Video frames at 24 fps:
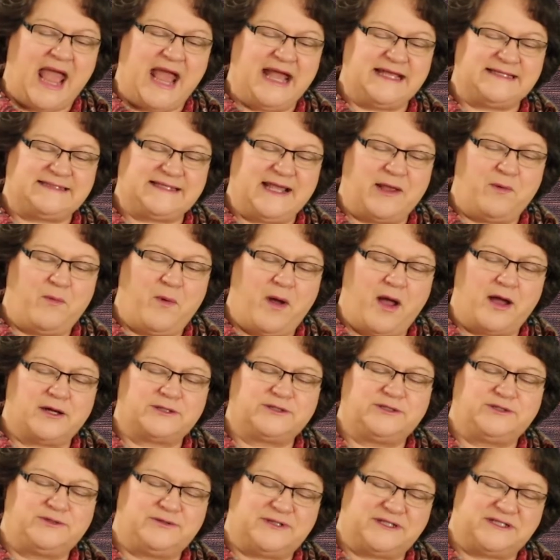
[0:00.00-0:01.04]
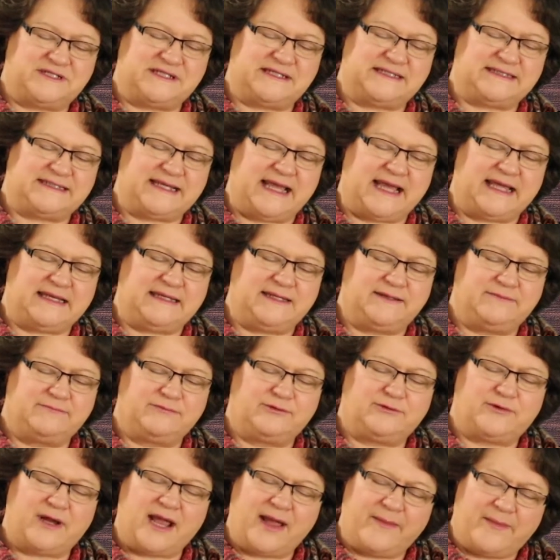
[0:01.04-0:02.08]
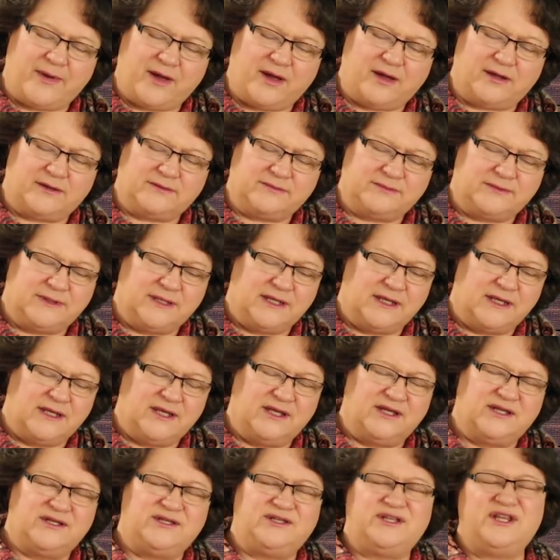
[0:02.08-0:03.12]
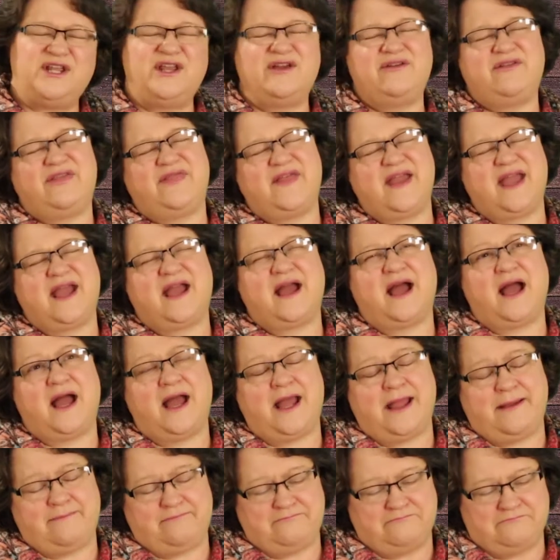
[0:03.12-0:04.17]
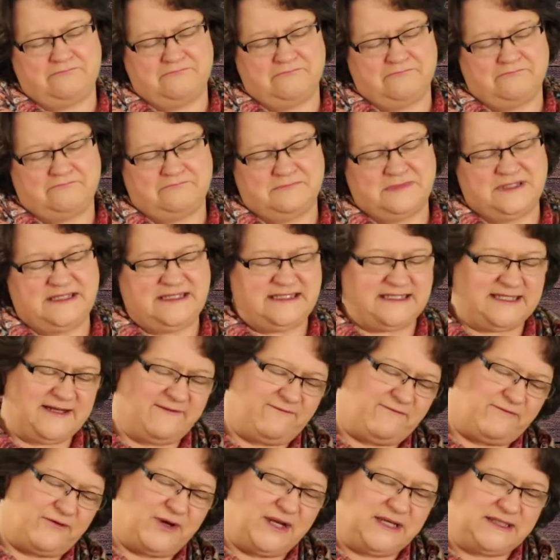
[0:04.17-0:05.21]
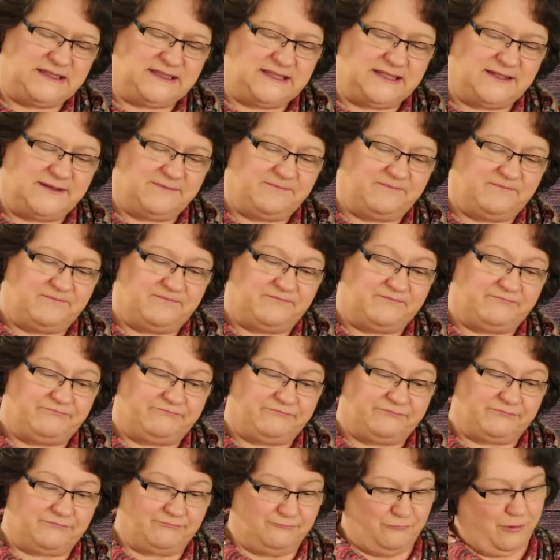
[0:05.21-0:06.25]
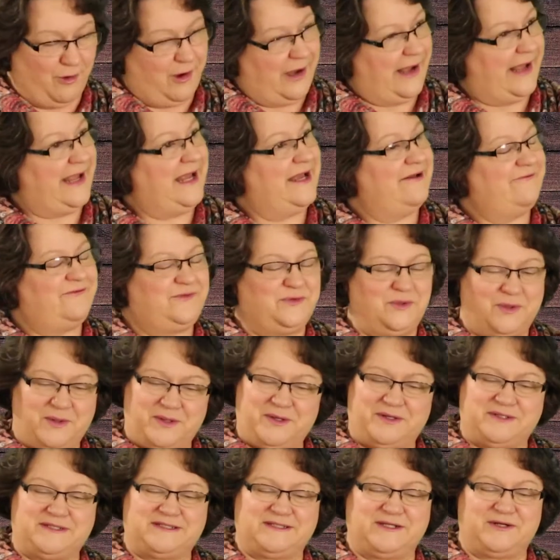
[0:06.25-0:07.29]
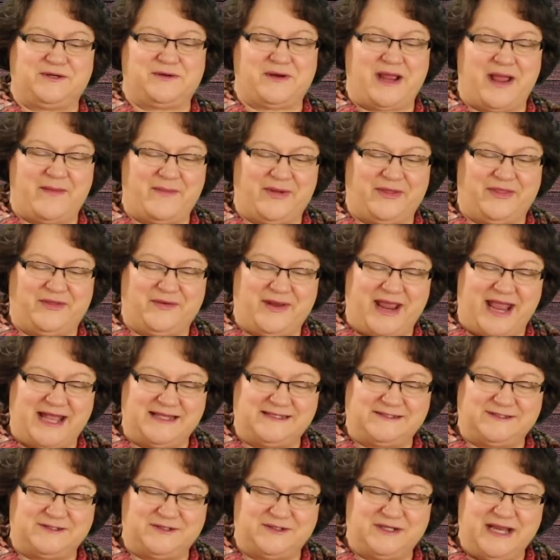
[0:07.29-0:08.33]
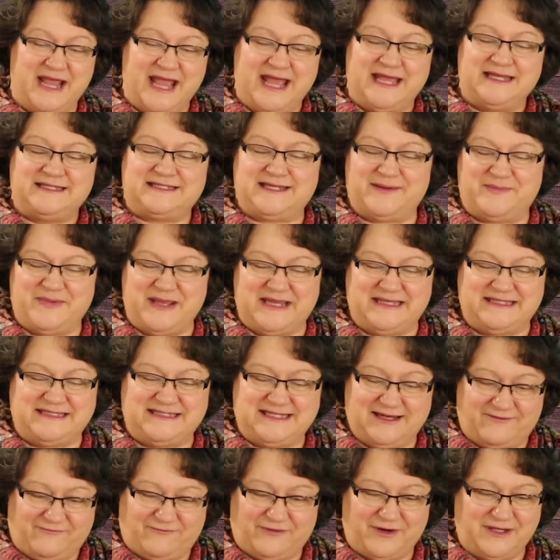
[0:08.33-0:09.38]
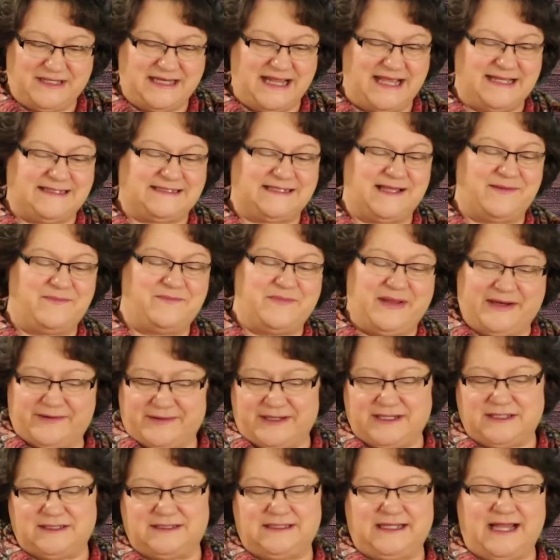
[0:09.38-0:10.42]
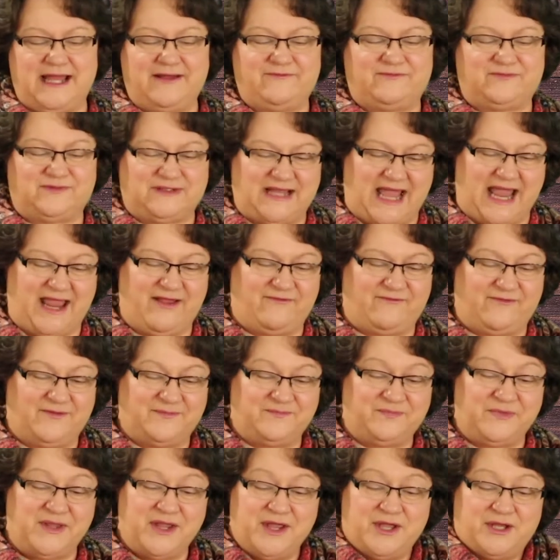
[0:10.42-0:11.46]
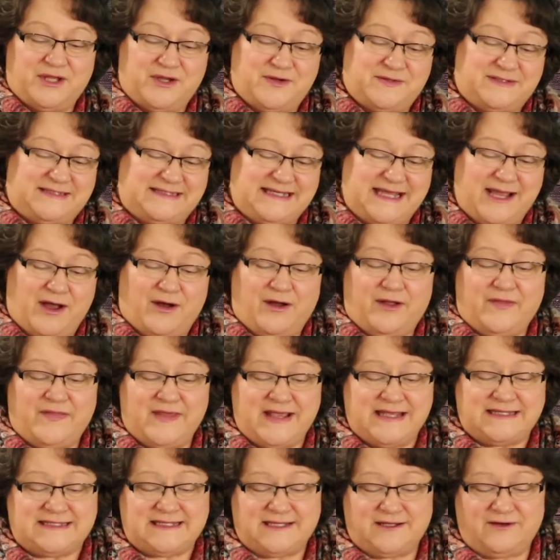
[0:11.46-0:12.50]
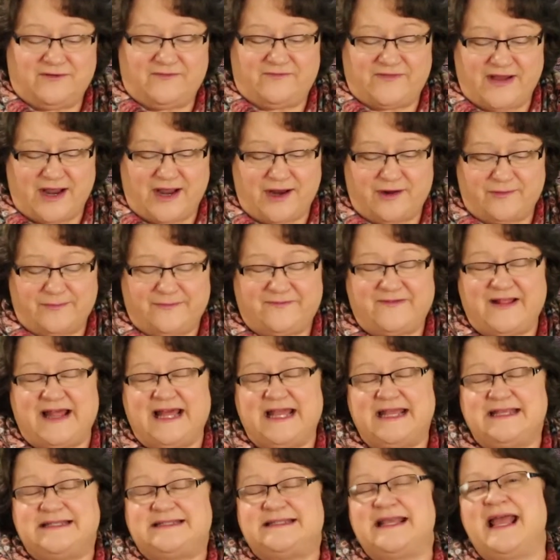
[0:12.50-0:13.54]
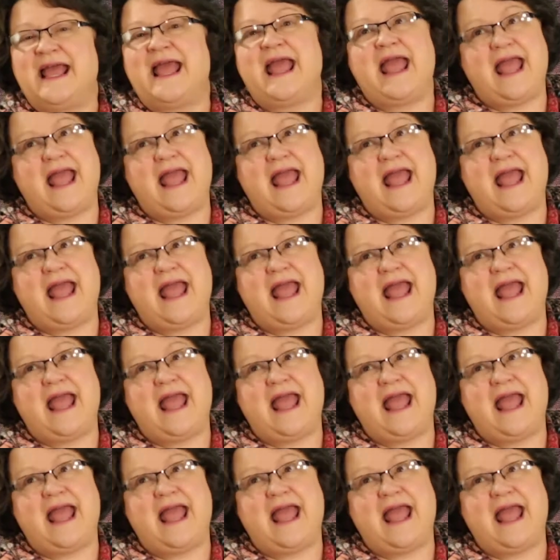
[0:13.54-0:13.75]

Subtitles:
As they walked, Tricia said, Grandma, do you think I'm different? Why, of course, her grandmother answered. To be different is the miracle of life. You see all these little fireflies?